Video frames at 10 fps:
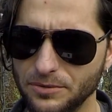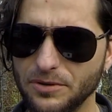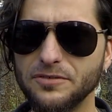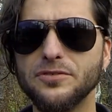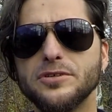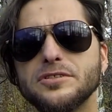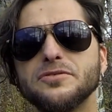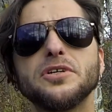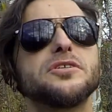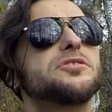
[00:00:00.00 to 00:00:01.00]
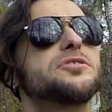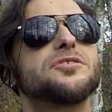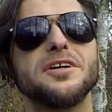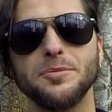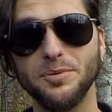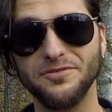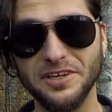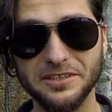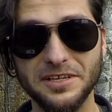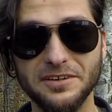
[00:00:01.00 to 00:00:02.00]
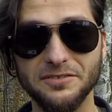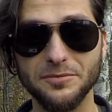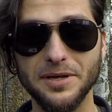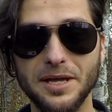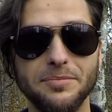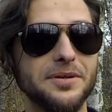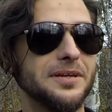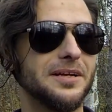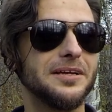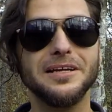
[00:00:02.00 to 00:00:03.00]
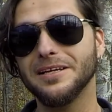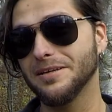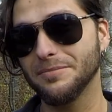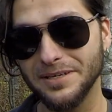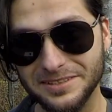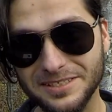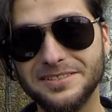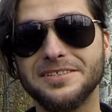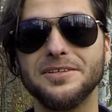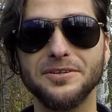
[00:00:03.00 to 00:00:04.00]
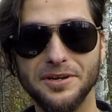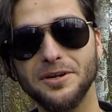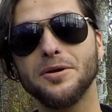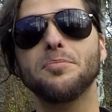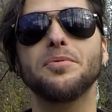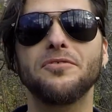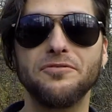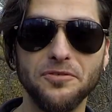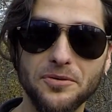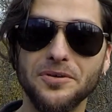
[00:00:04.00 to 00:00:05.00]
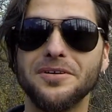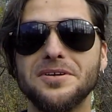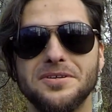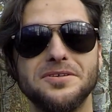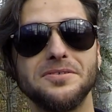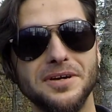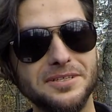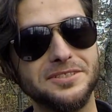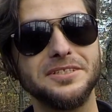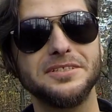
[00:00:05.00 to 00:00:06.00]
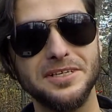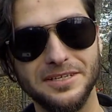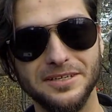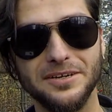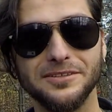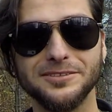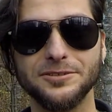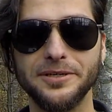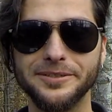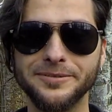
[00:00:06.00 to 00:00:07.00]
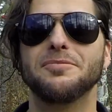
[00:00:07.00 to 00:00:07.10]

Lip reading: Well, first of all, you should try to prevent that from happening by testing your gear before you actually take it out on the trail.